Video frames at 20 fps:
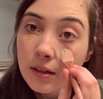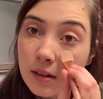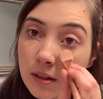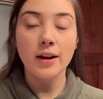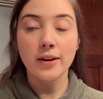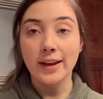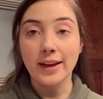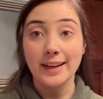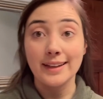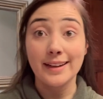
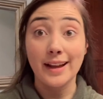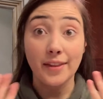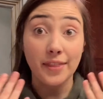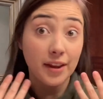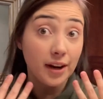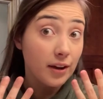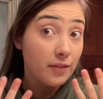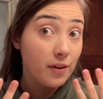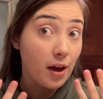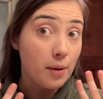Okay, now that
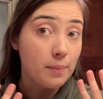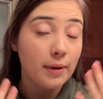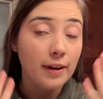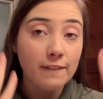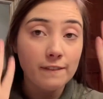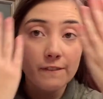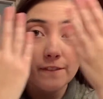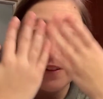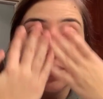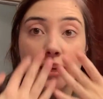I've got my
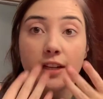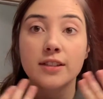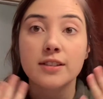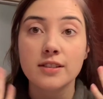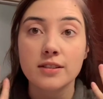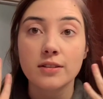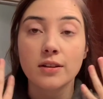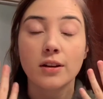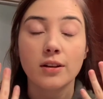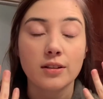face
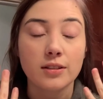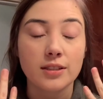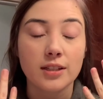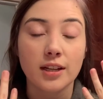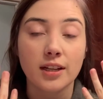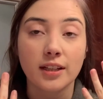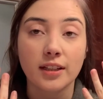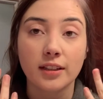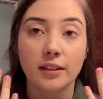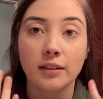all
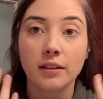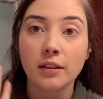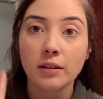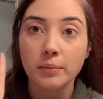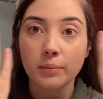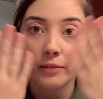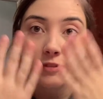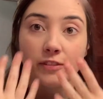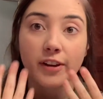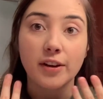done,
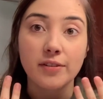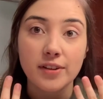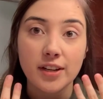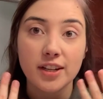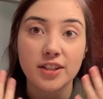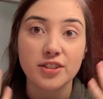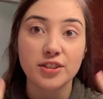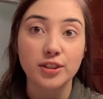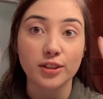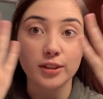
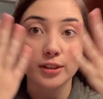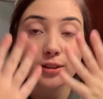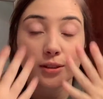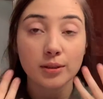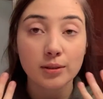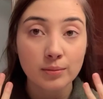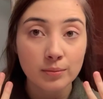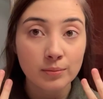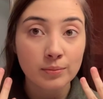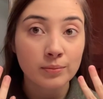foundation,
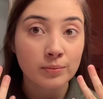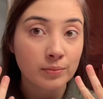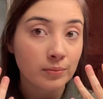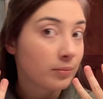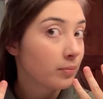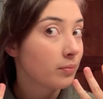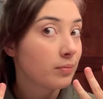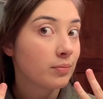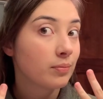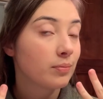
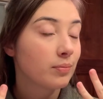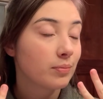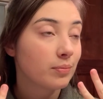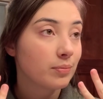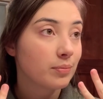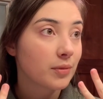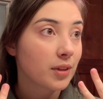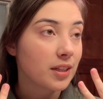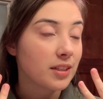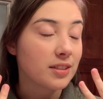
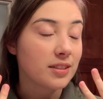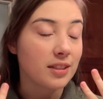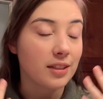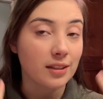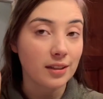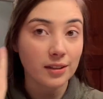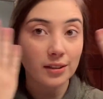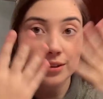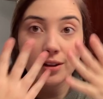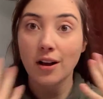
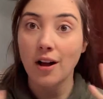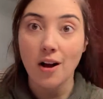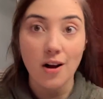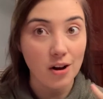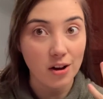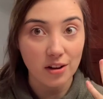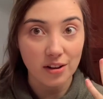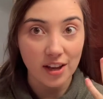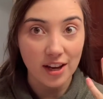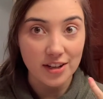concealer,
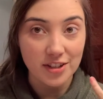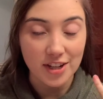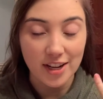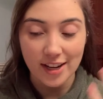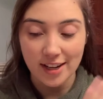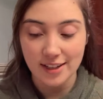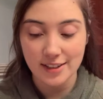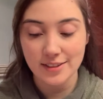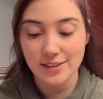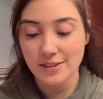all that
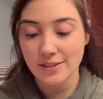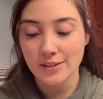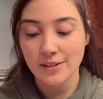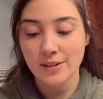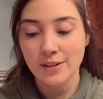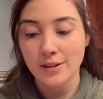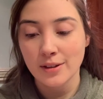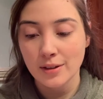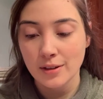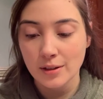jazz,
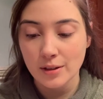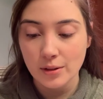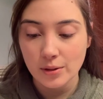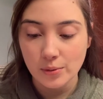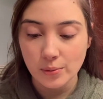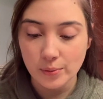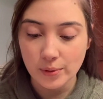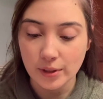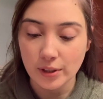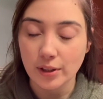
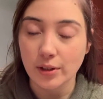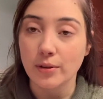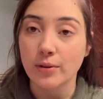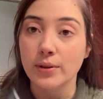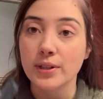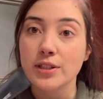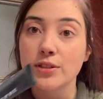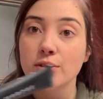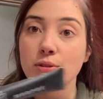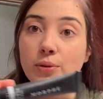we're gonna go
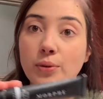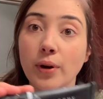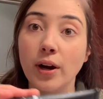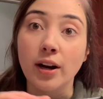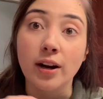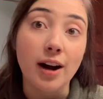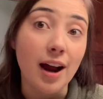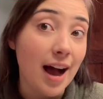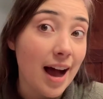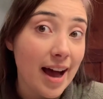into our
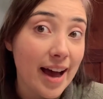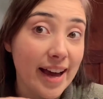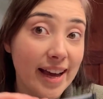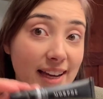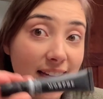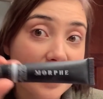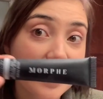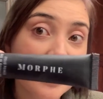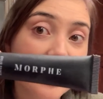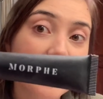
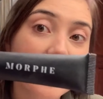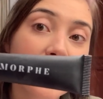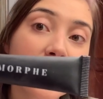eyes.